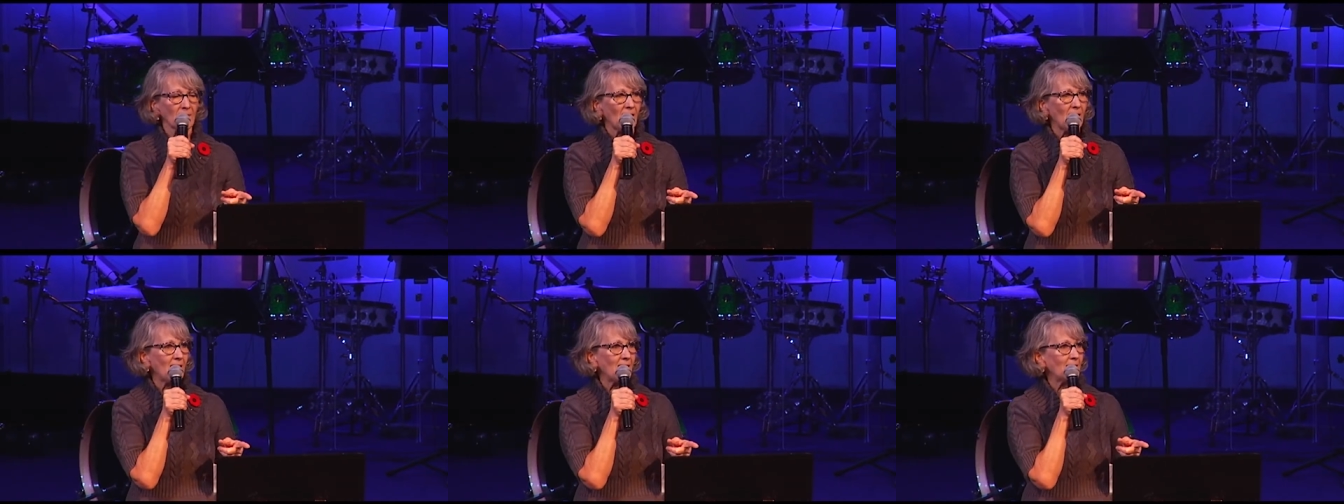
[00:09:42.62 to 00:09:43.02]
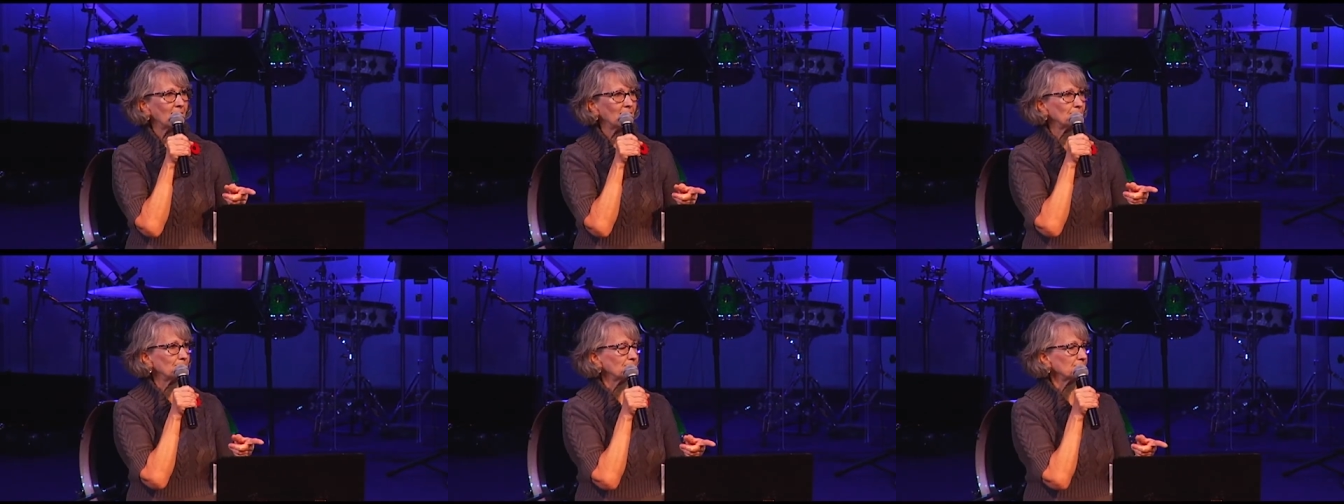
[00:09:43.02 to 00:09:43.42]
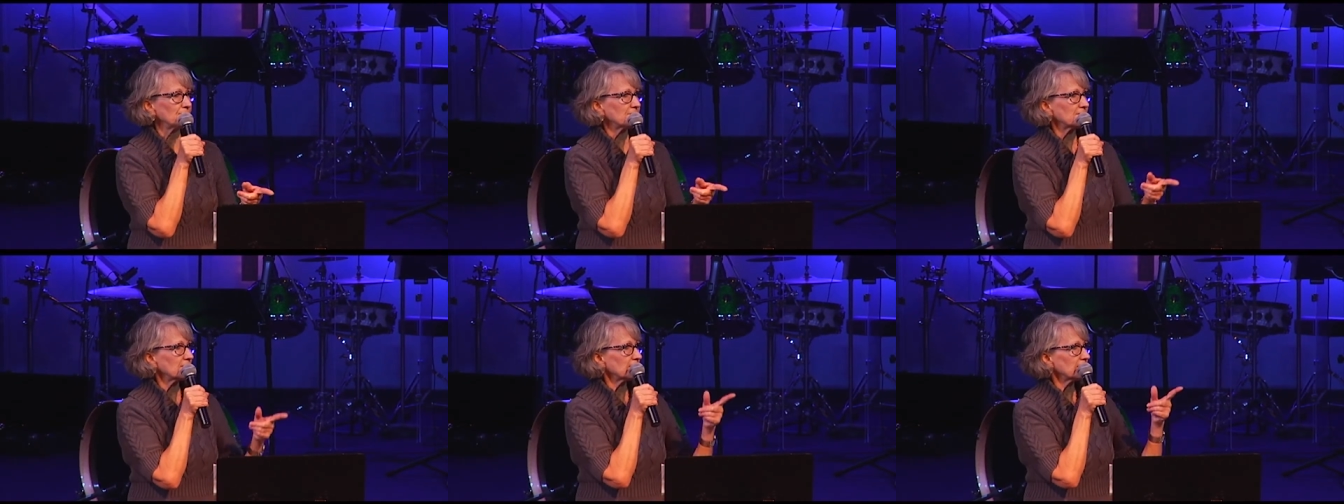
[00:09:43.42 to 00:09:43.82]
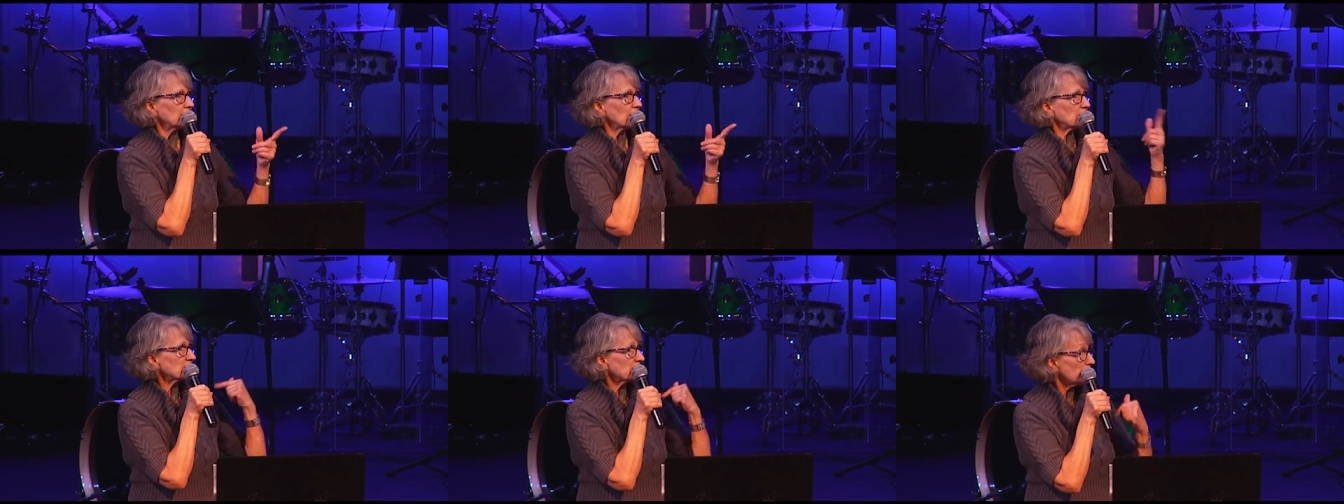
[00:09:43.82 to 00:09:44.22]

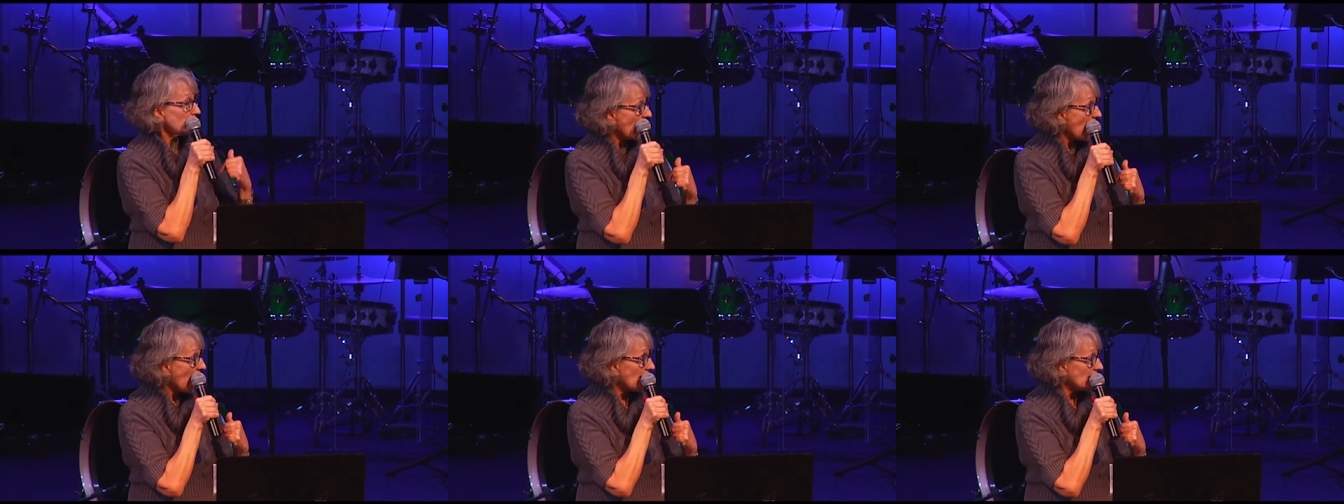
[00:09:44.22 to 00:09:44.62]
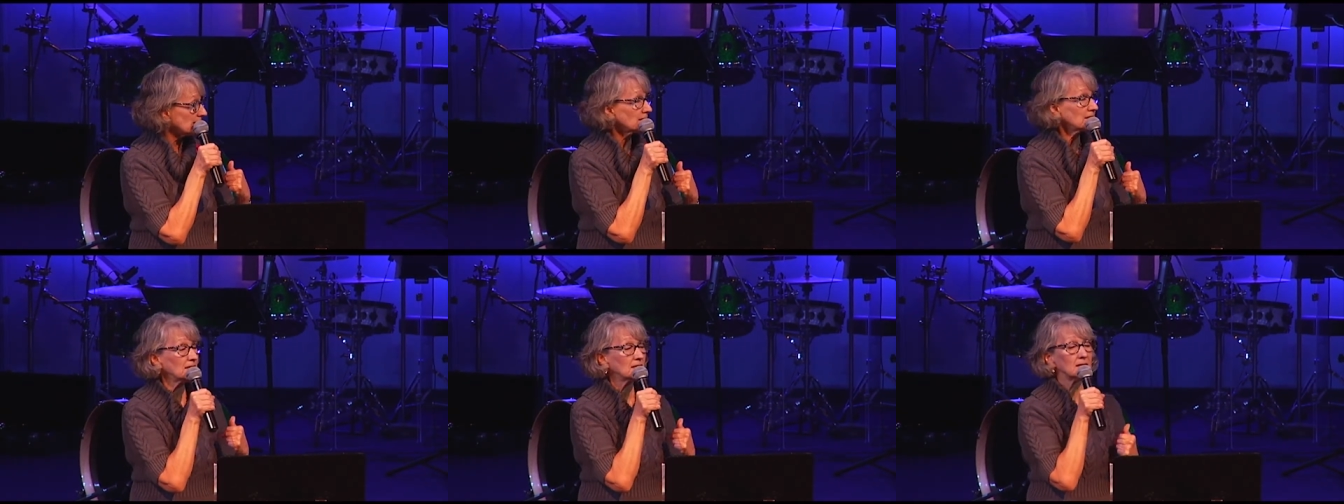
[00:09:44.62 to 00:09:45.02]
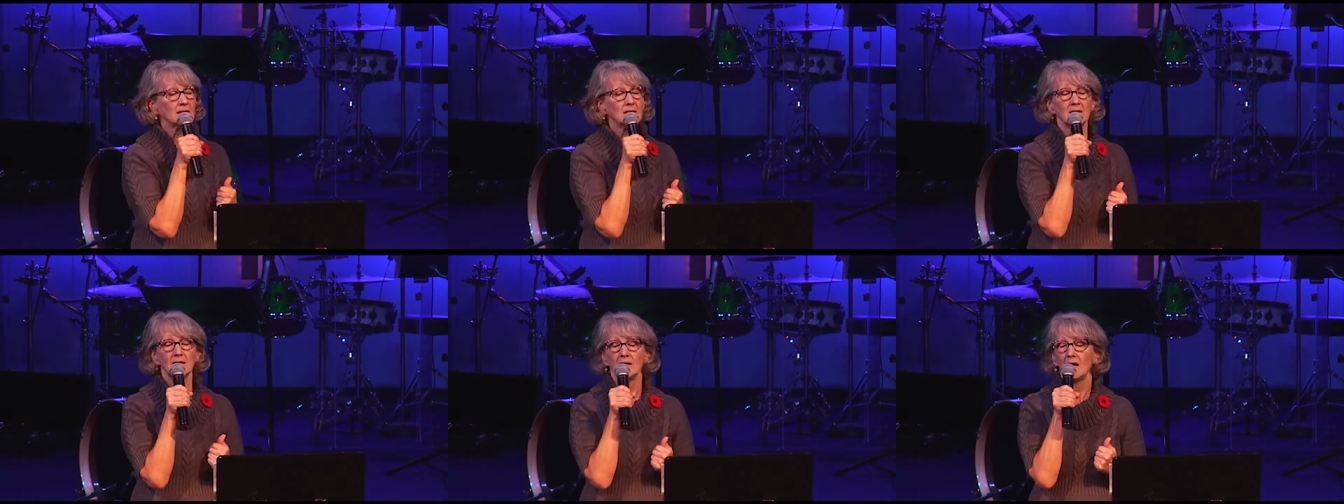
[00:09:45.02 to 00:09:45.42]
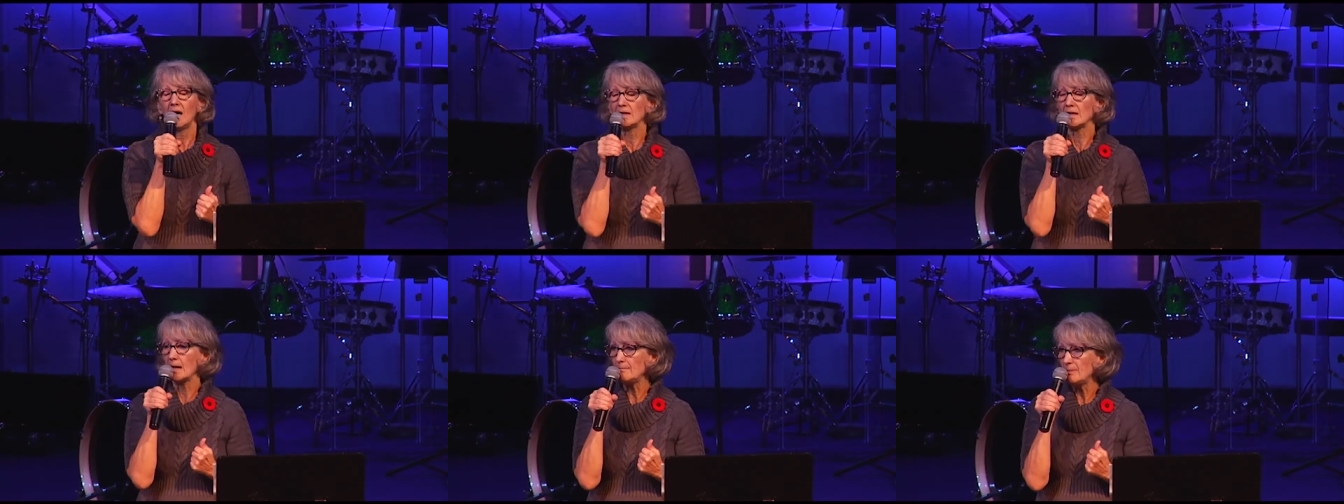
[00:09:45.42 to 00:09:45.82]
there was a
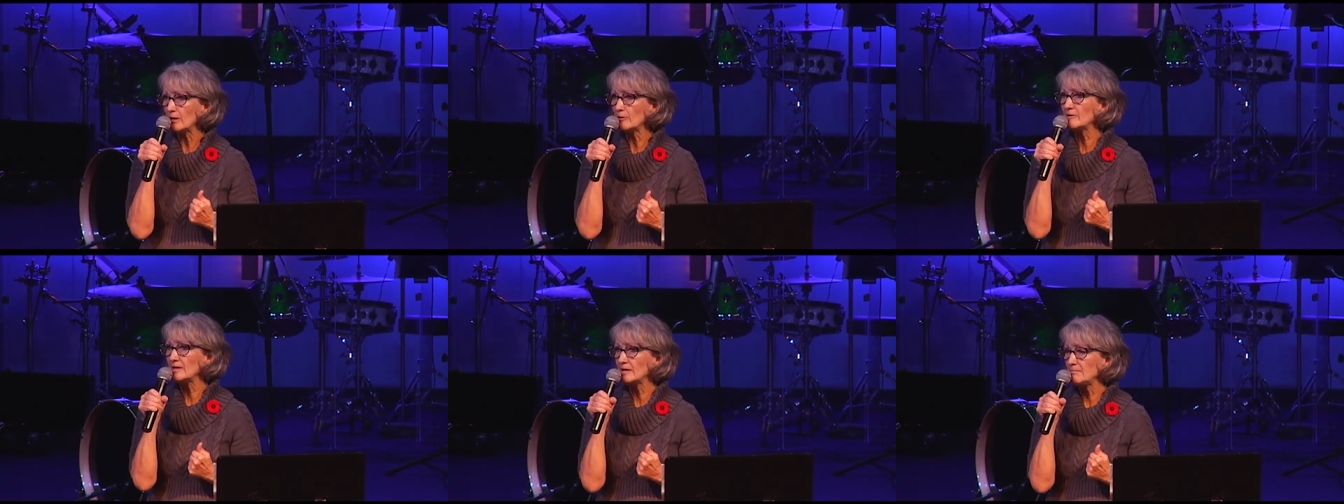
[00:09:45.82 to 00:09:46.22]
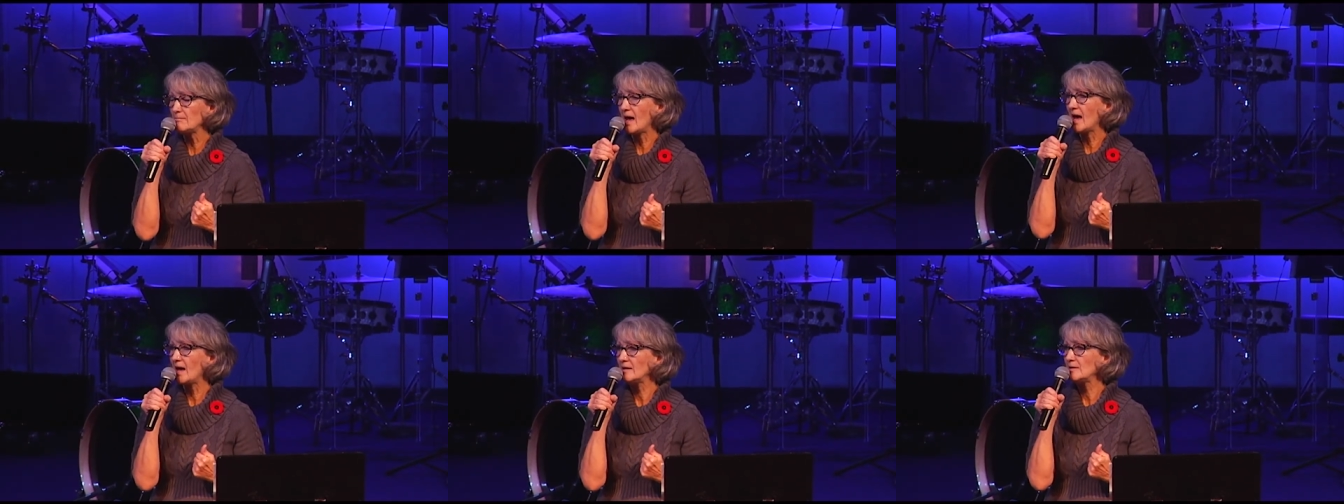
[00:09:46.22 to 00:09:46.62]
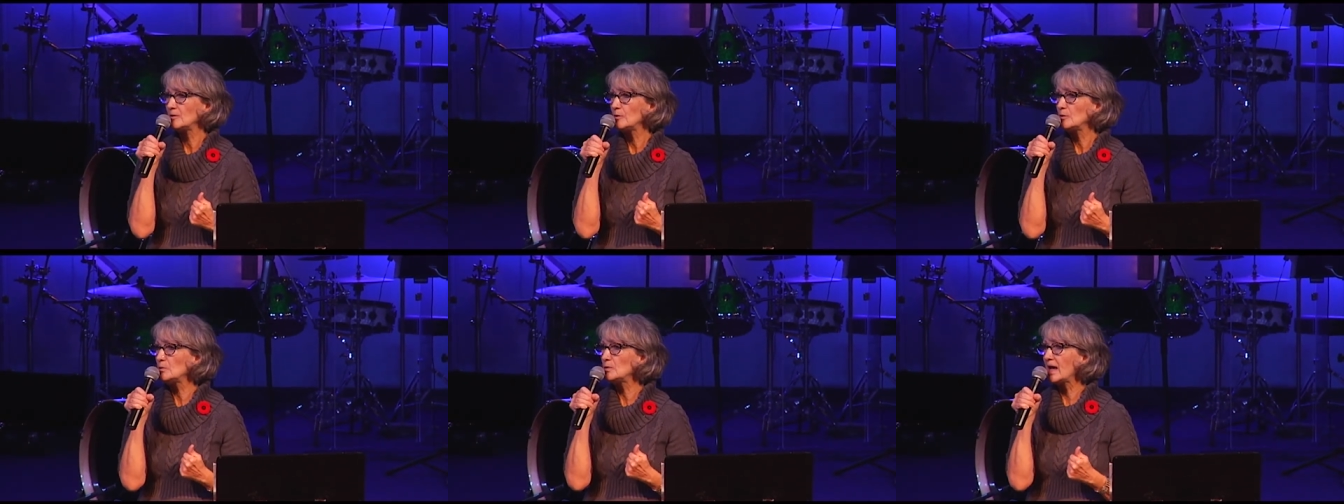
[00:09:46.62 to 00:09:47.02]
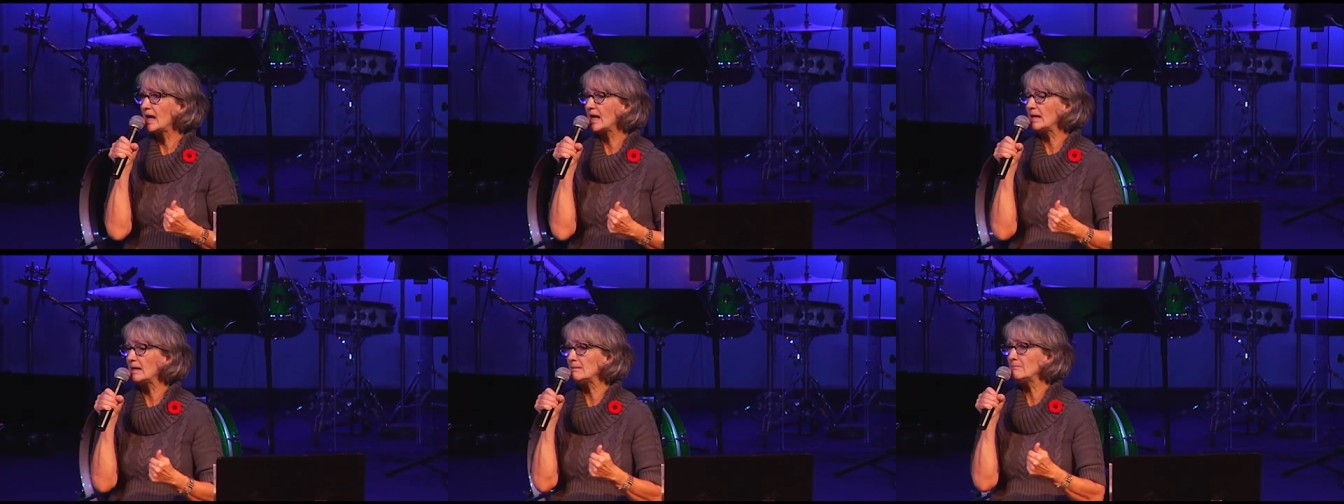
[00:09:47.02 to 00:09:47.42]
Liberian man, who
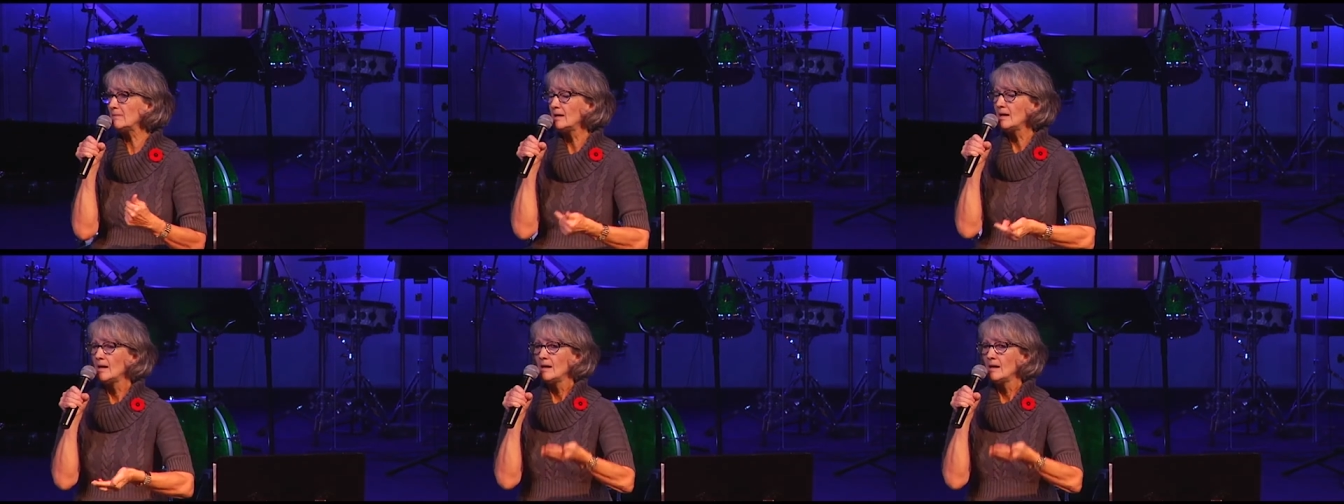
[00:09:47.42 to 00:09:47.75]
came